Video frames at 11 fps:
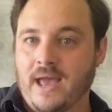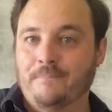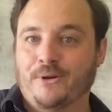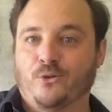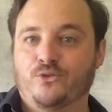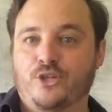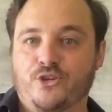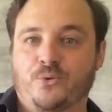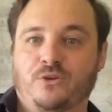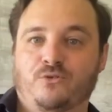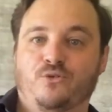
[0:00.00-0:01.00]
but also
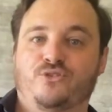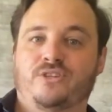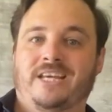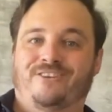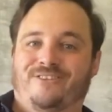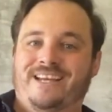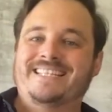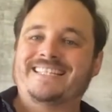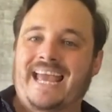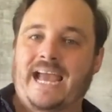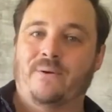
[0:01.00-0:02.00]
to
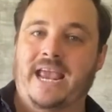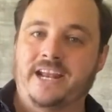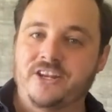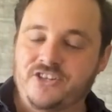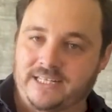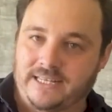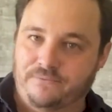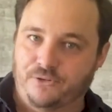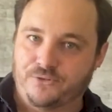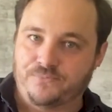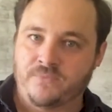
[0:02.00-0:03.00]
increase our energy
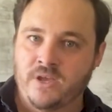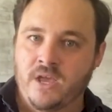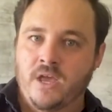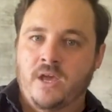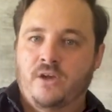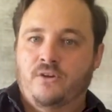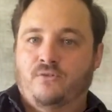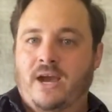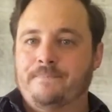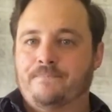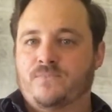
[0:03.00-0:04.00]
levels,
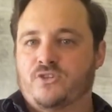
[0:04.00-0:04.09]
right?